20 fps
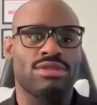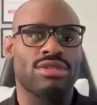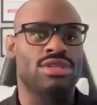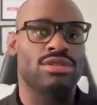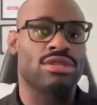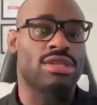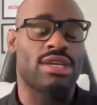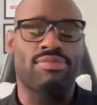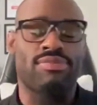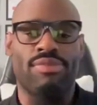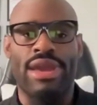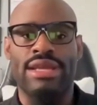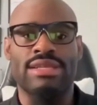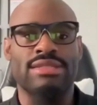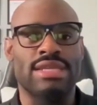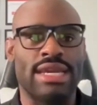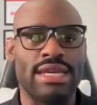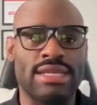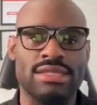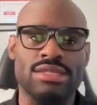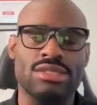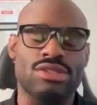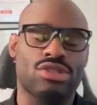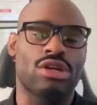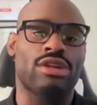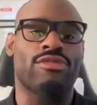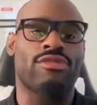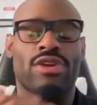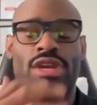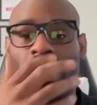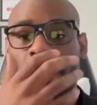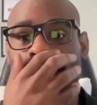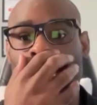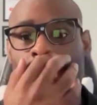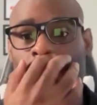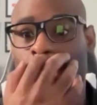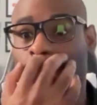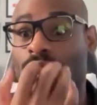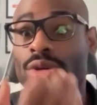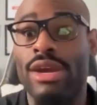to maintain these
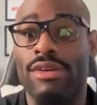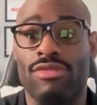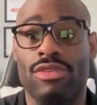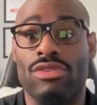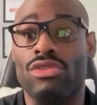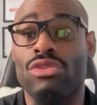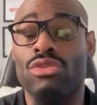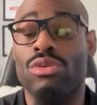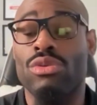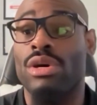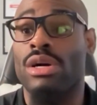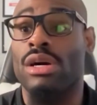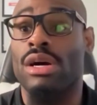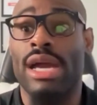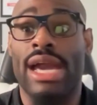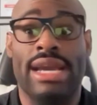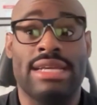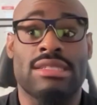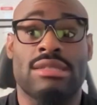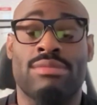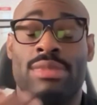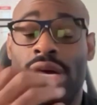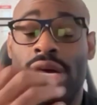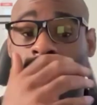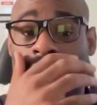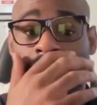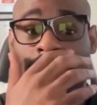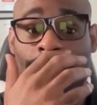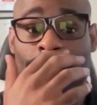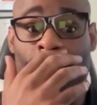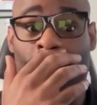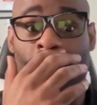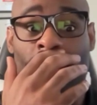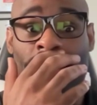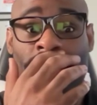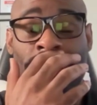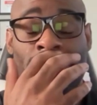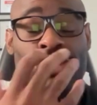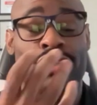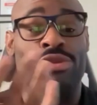certifications, you have to do X amount of
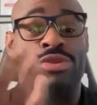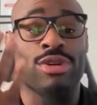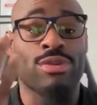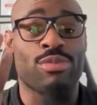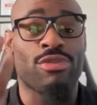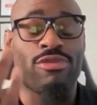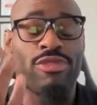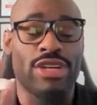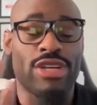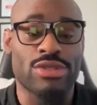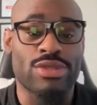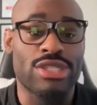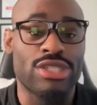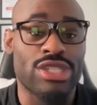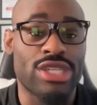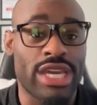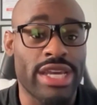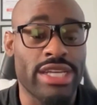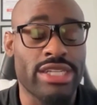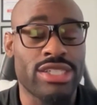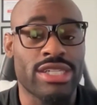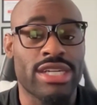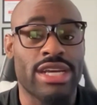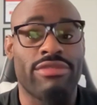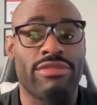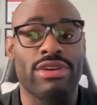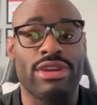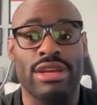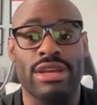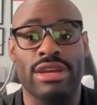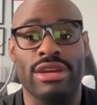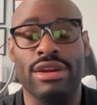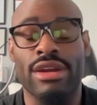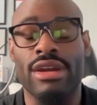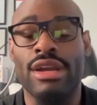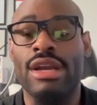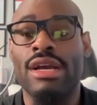continuing professional education every year.